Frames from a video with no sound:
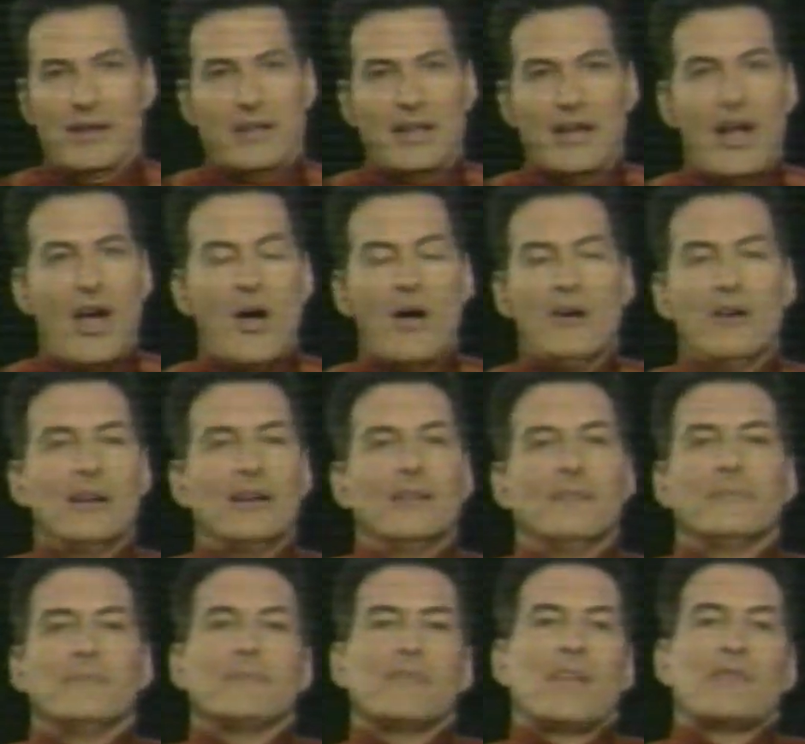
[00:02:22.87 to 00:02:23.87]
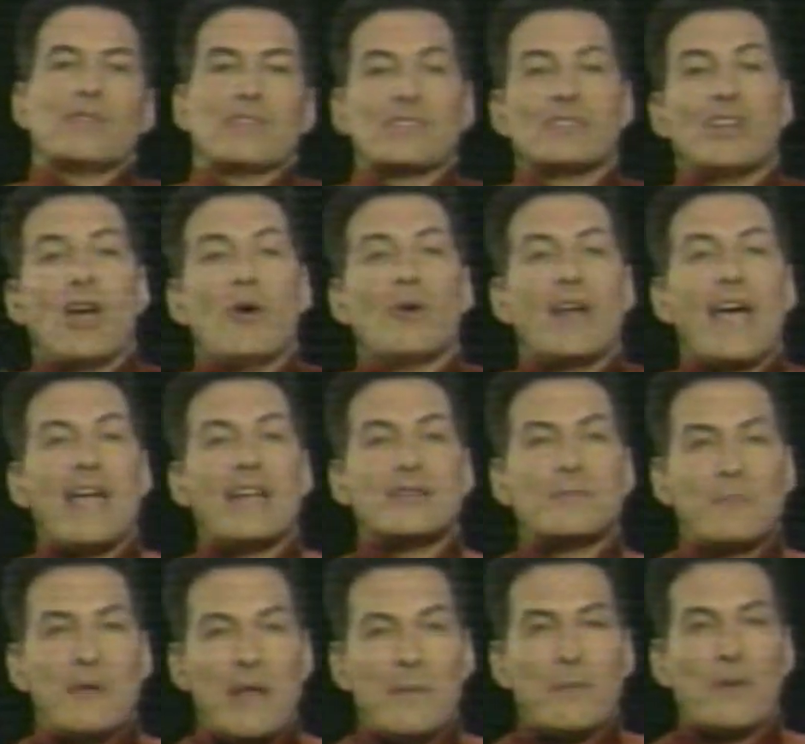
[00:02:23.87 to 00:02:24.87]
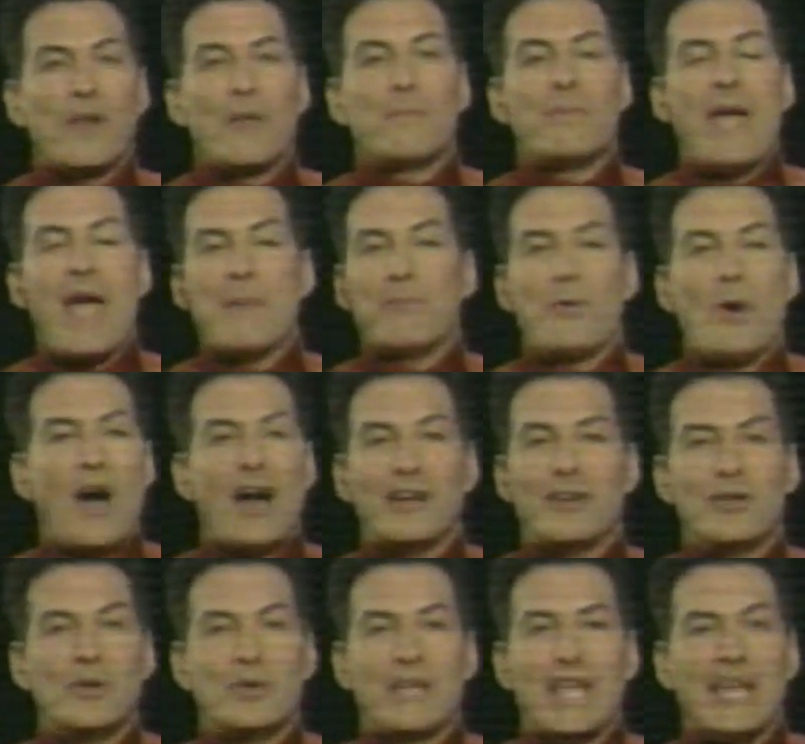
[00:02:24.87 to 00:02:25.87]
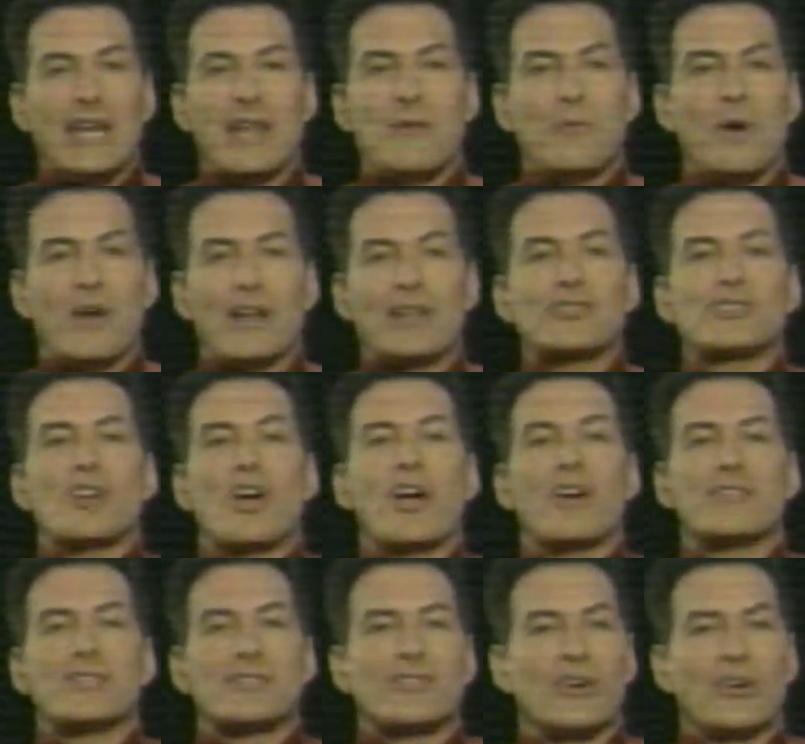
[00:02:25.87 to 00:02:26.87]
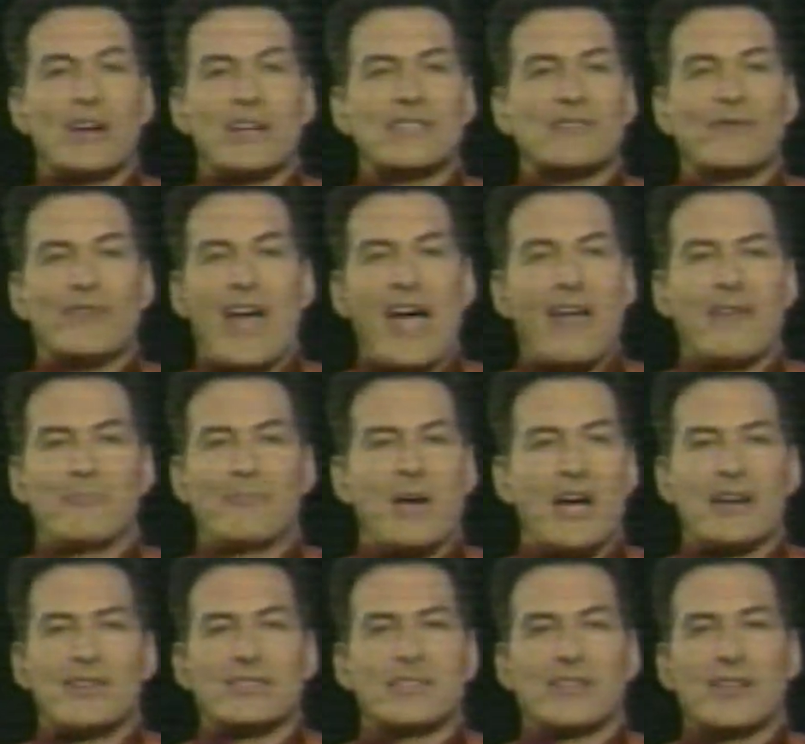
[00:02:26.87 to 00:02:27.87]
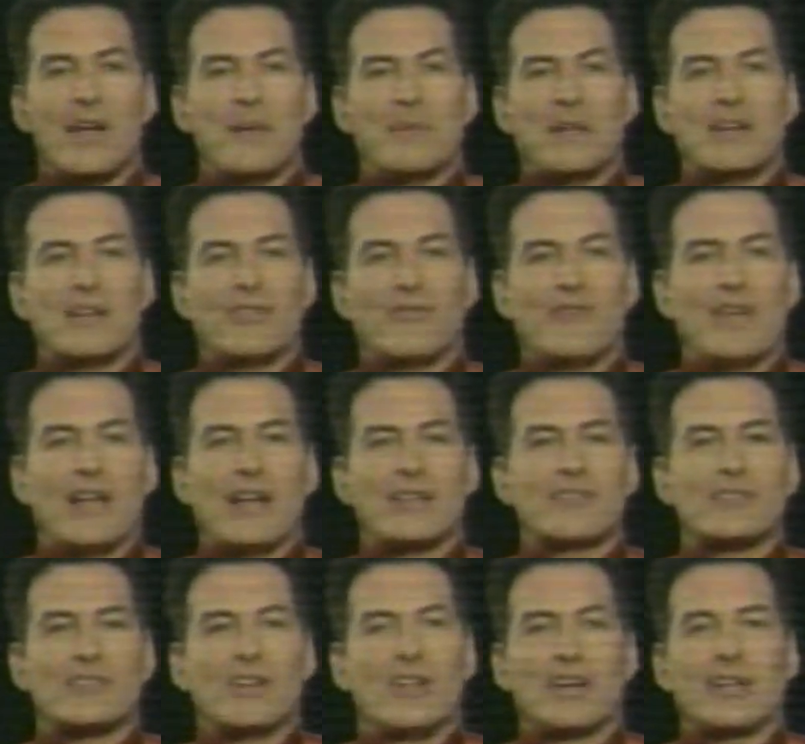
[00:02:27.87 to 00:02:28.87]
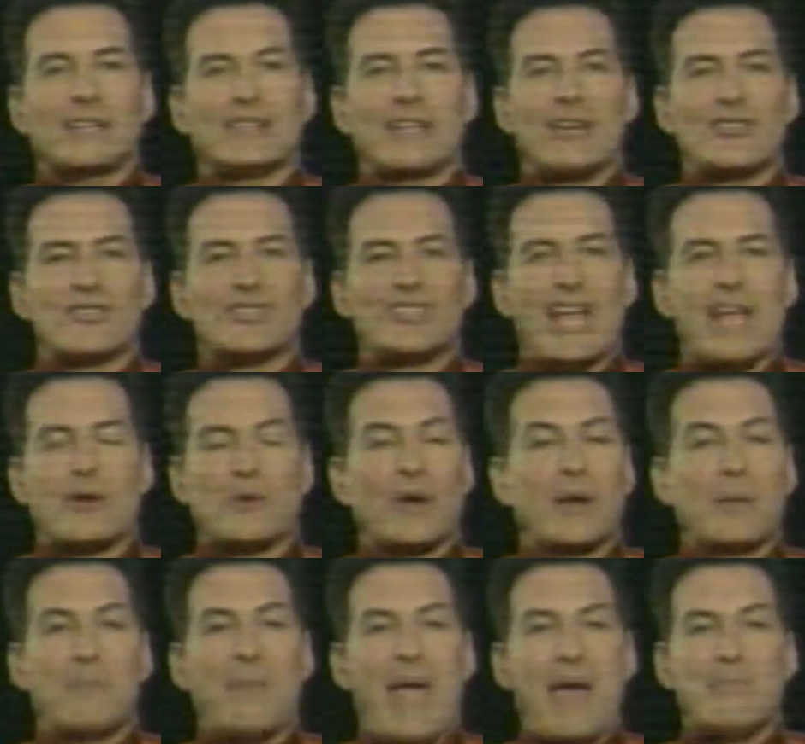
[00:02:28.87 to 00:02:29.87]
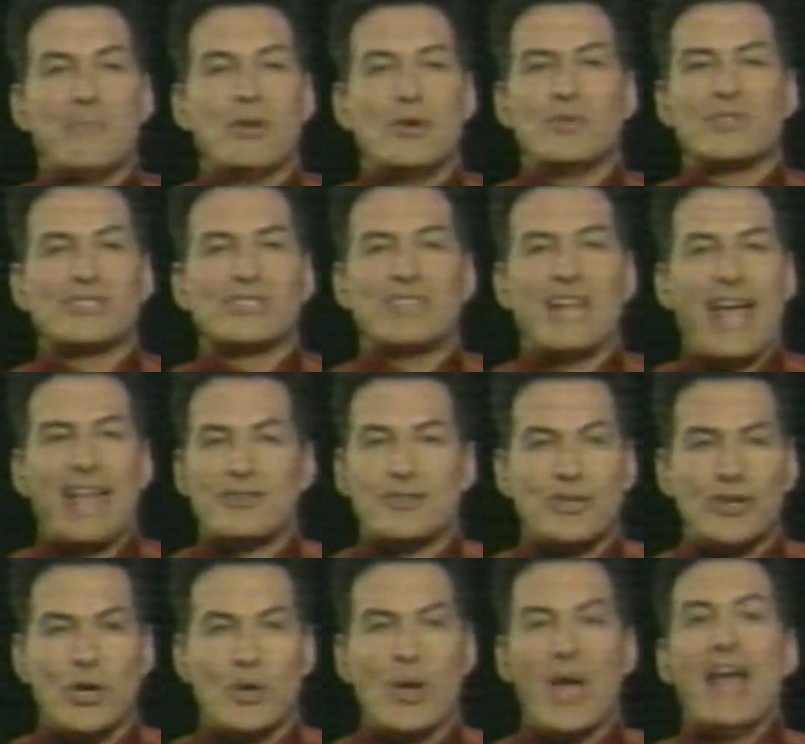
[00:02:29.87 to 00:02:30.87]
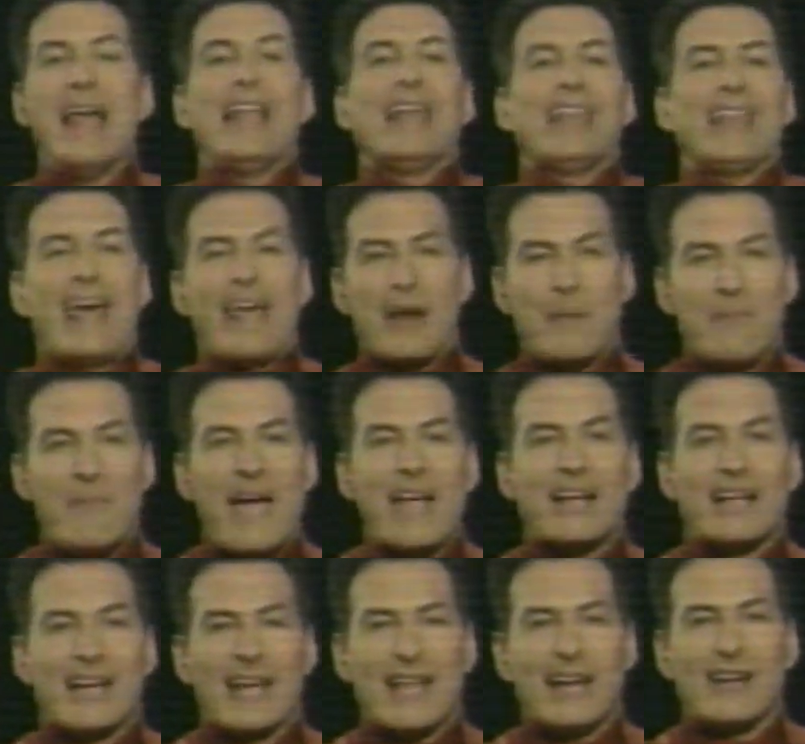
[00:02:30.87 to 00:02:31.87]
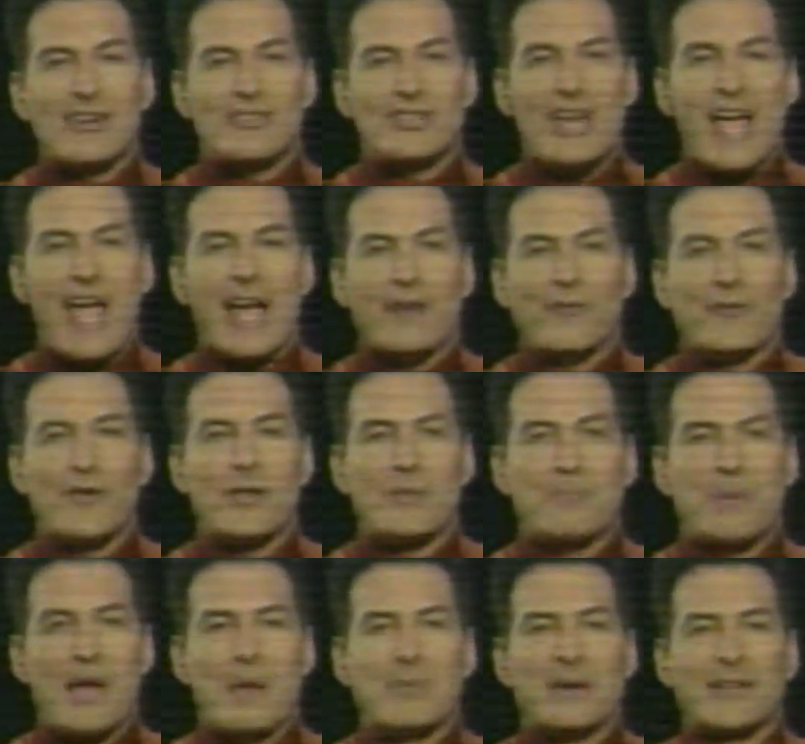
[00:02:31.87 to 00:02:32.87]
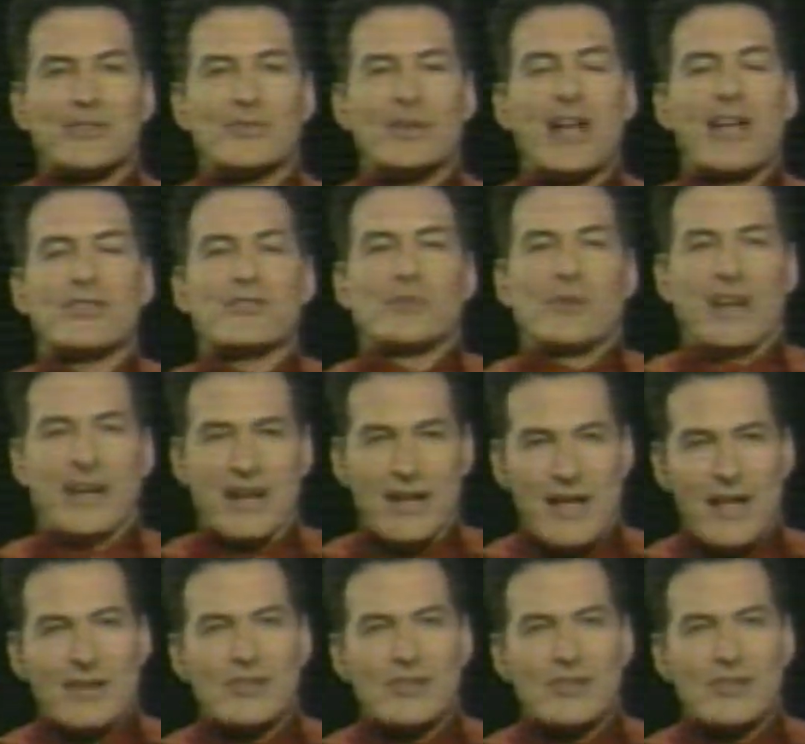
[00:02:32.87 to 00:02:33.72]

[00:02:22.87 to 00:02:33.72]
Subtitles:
You know, if the Stone Age people of Papua New Guinea want to charge tourists $5 to come into the village and look at their sacred baboon statue, let them make a little jack for the public treasury.